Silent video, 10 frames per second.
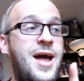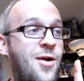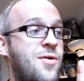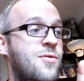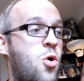
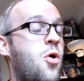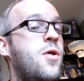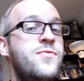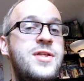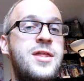And all
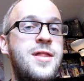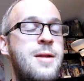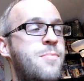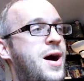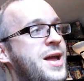I'll need to
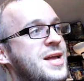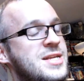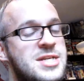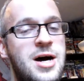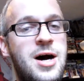then buy
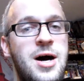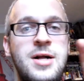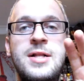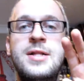is a